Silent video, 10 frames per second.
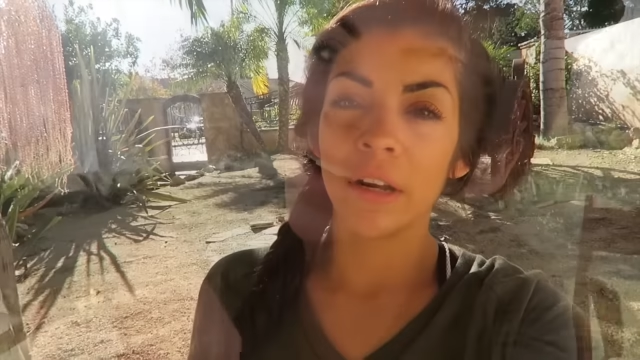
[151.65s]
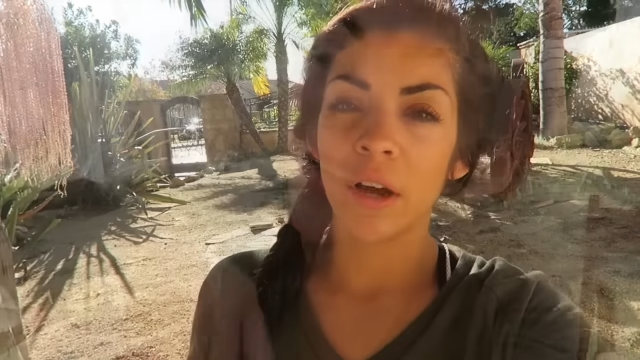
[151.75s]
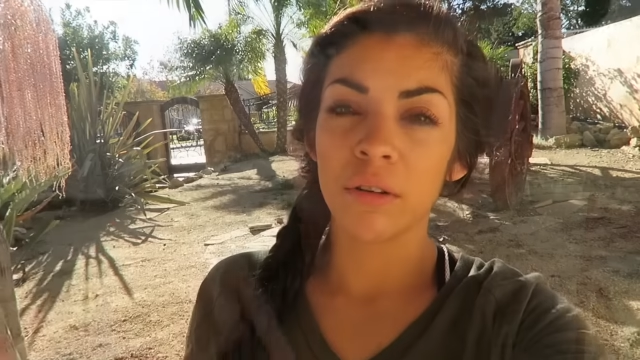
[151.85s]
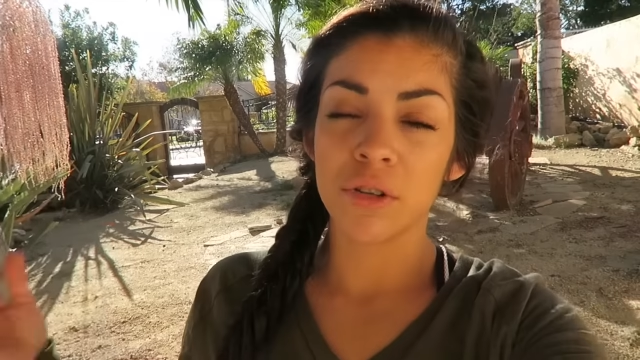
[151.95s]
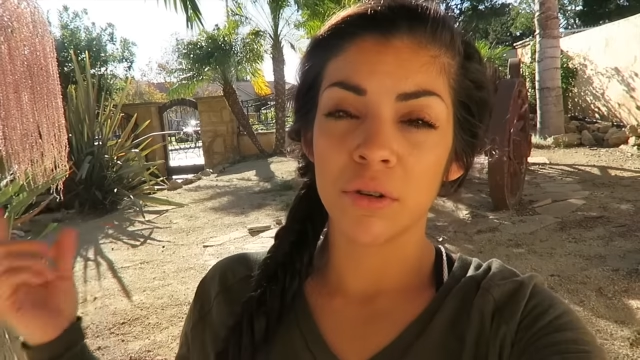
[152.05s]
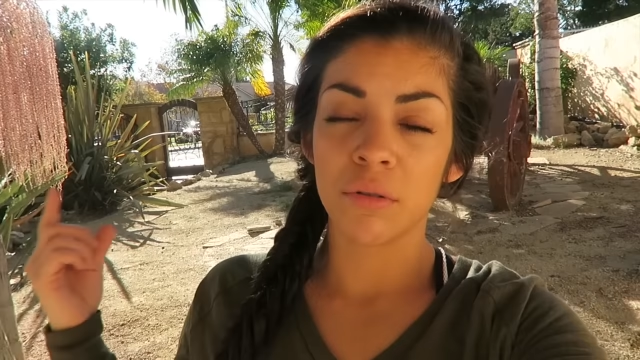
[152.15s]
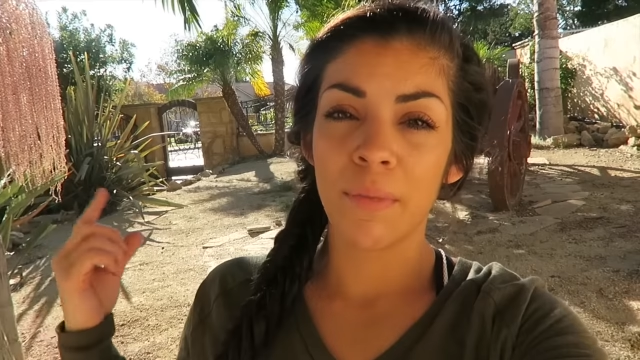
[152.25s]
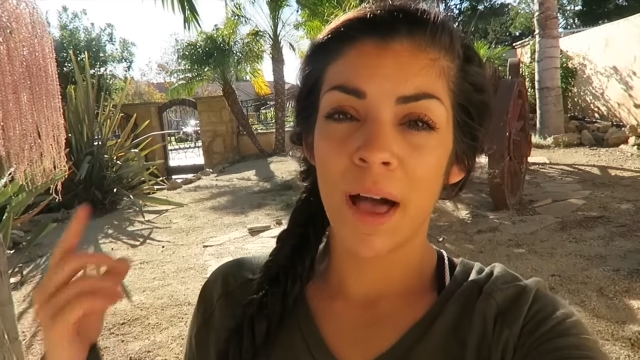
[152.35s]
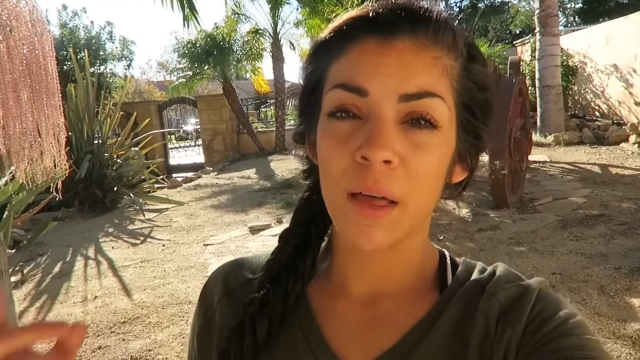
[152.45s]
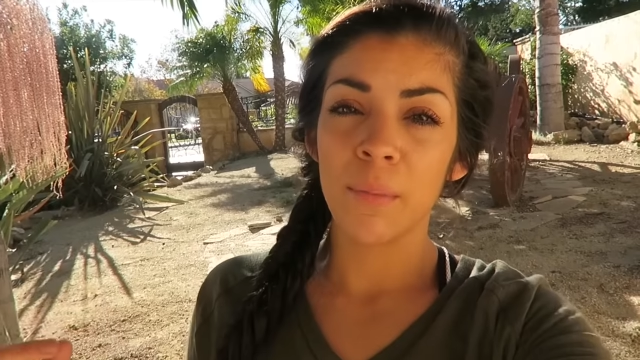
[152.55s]
gonna go to
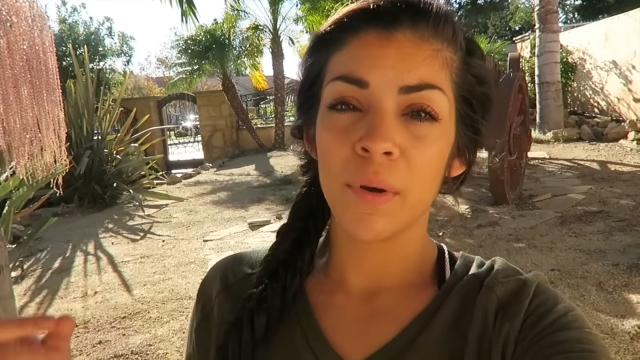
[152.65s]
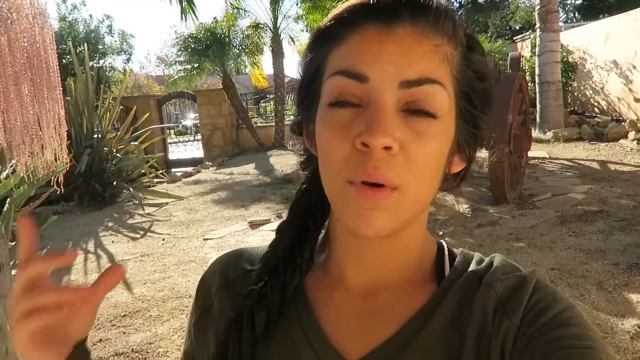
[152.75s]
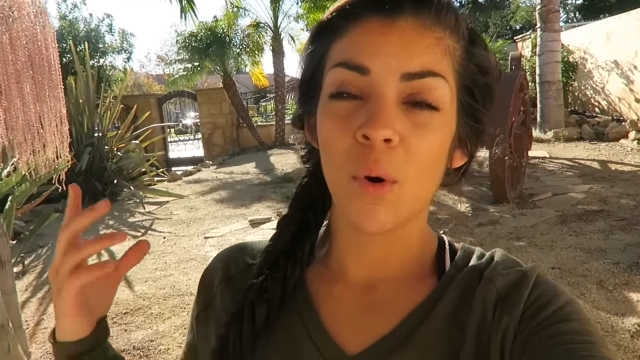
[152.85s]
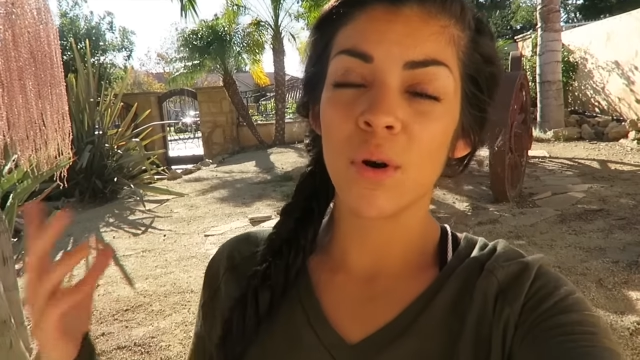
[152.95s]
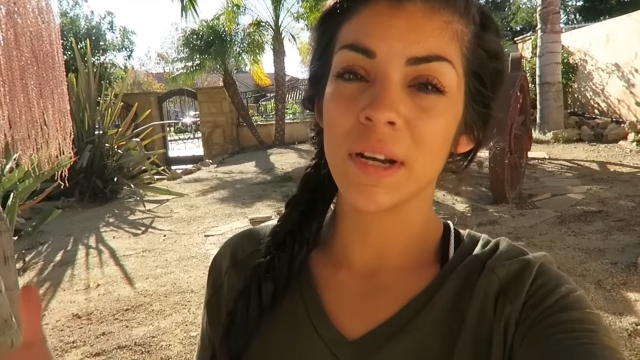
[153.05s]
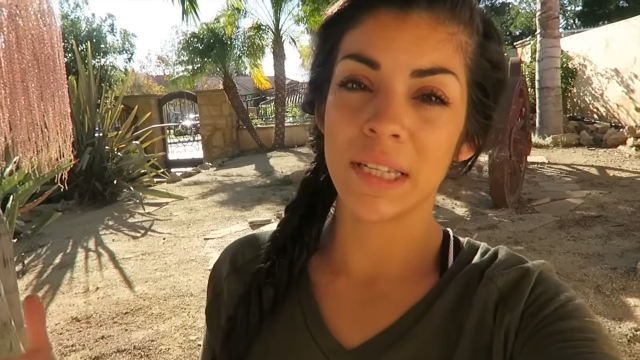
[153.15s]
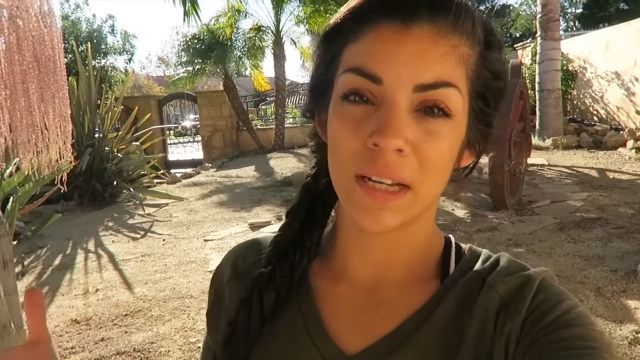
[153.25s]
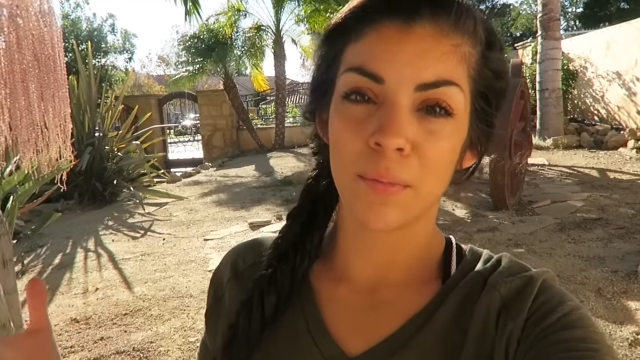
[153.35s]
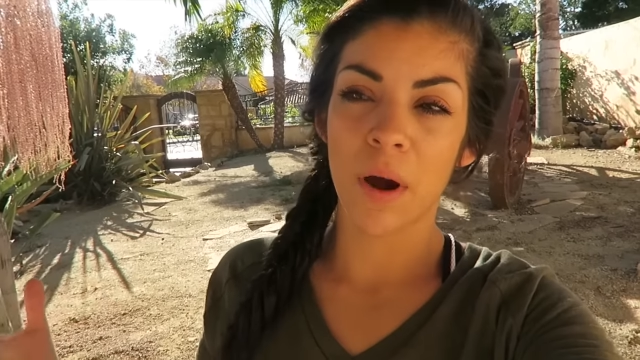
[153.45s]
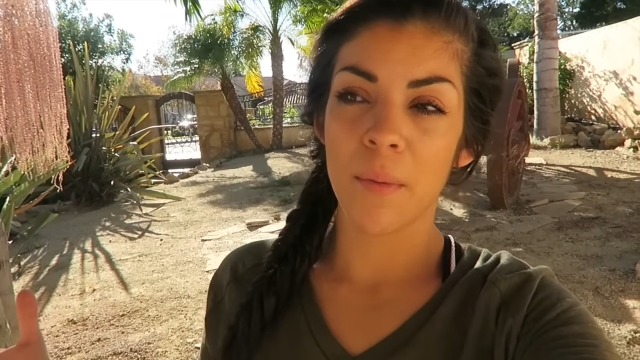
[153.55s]
Malibu or
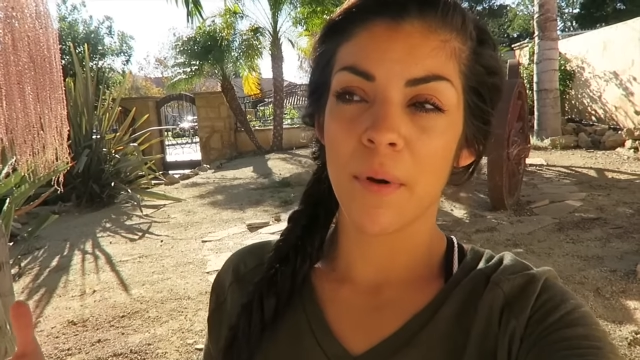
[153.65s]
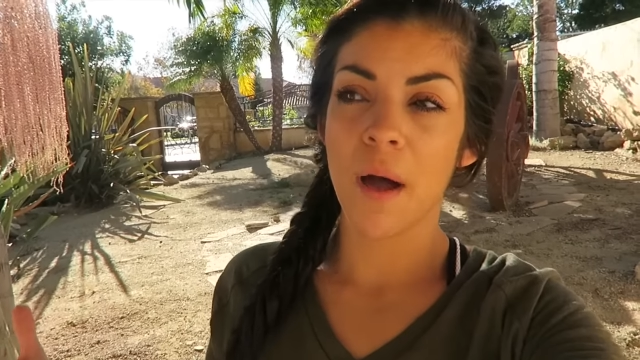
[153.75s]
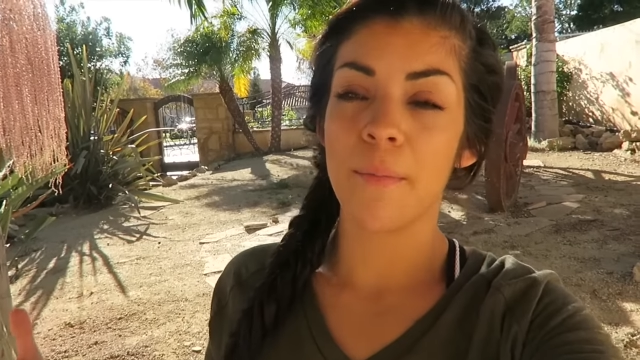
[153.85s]
Santa Barbara,